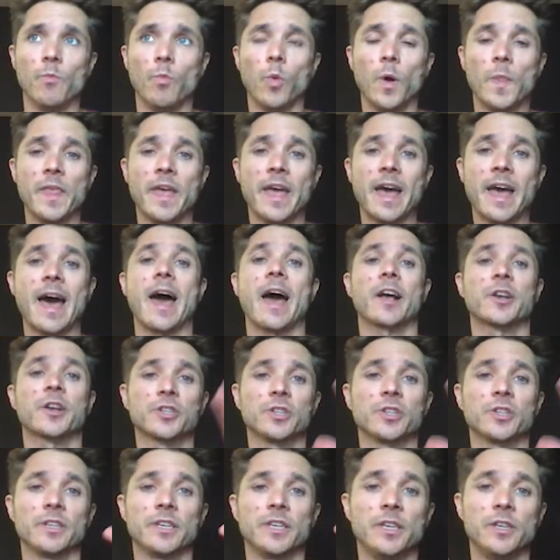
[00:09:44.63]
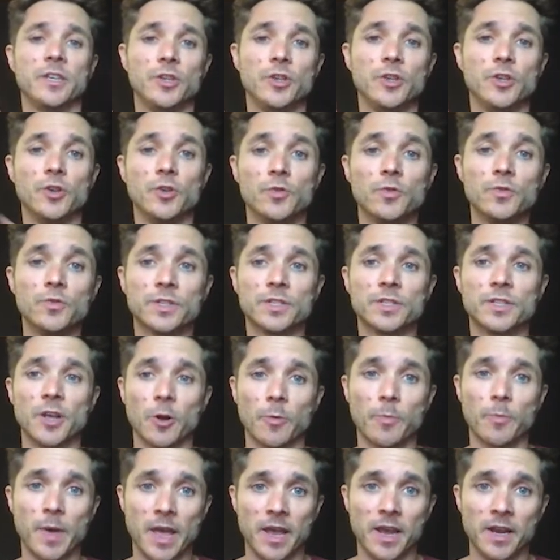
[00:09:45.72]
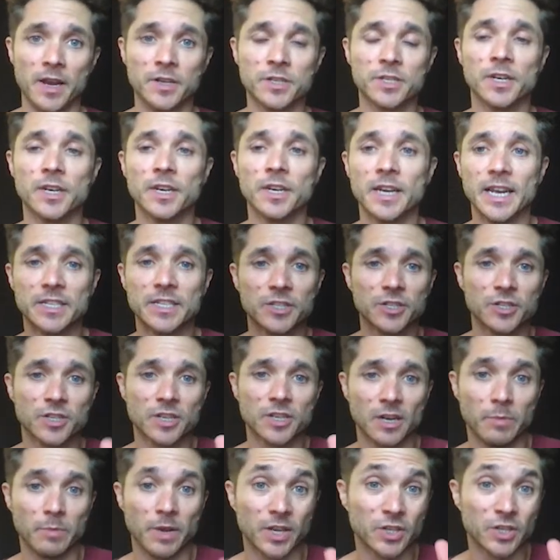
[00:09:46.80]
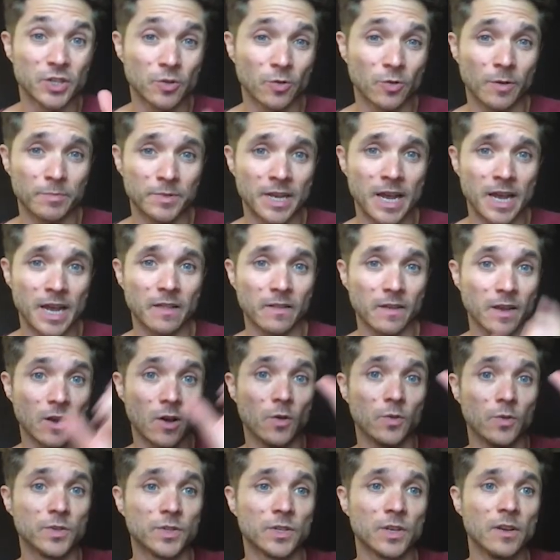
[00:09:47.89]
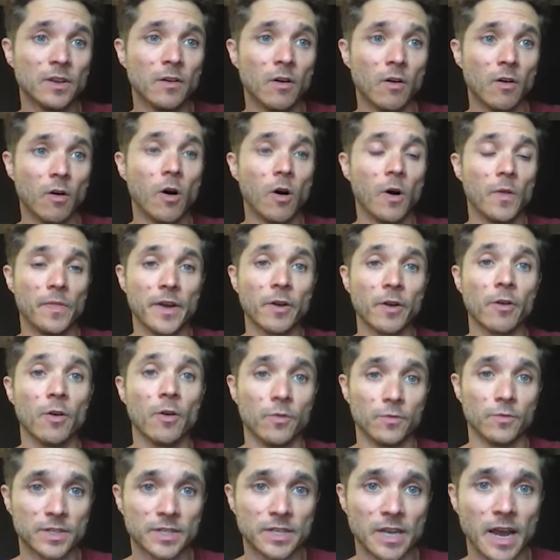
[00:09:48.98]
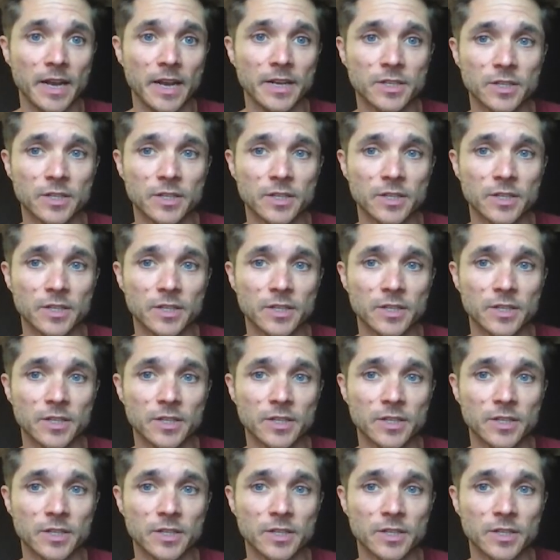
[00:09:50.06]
When they actually use their page, it's just going to be a script tag that goes on their own site.